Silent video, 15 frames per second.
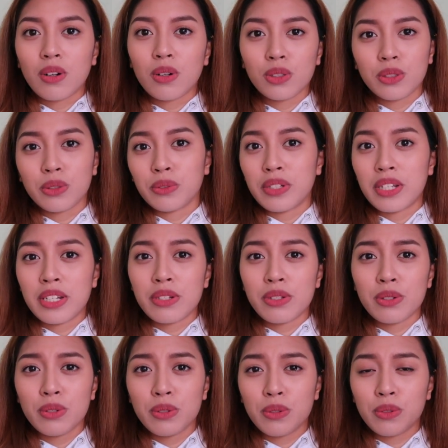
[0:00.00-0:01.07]
also need
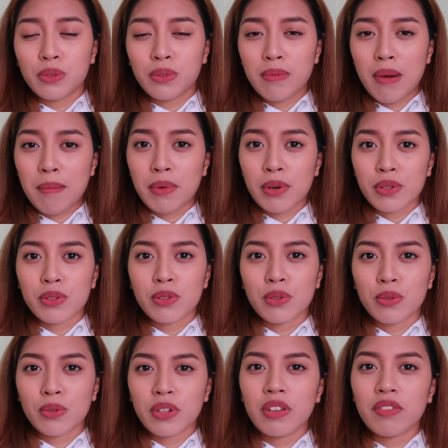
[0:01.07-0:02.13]
to remember
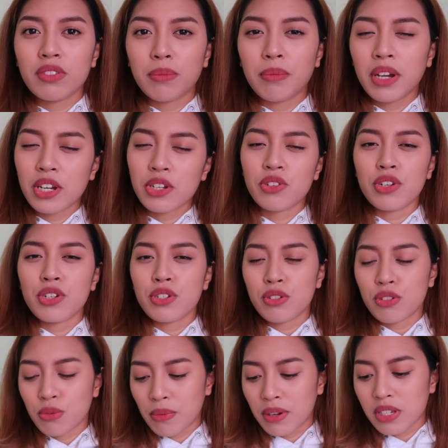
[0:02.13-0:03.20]
to give some
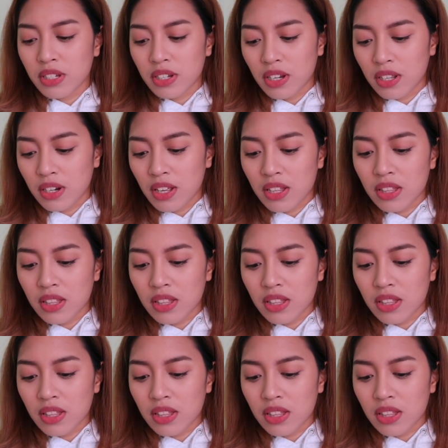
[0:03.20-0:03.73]
hydration to my skin,